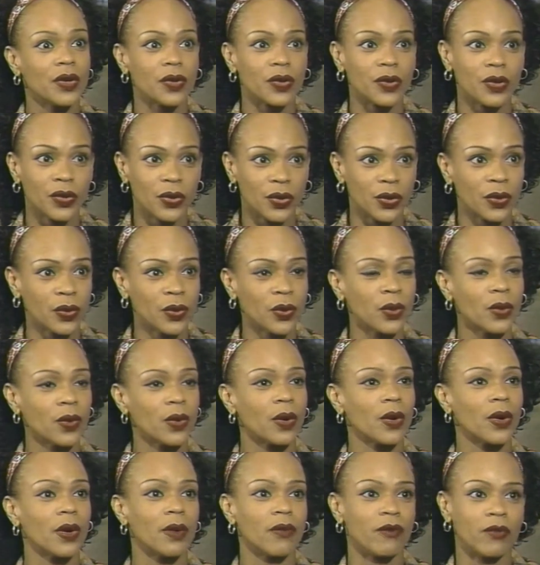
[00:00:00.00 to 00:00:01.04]
you
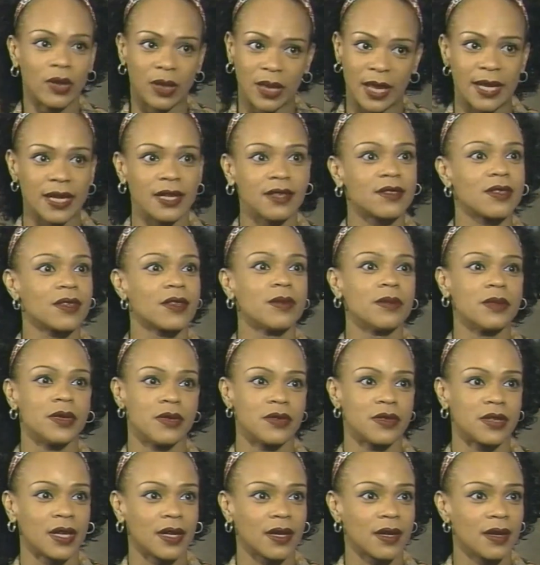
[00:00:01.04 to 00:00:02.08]
relating to the
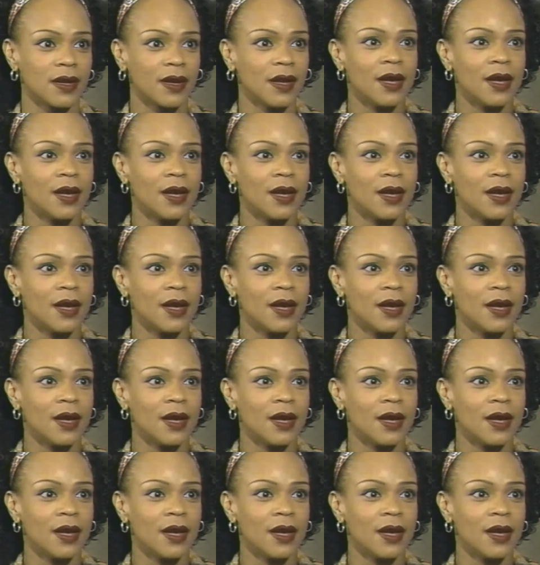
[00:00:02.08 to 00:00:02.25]
music.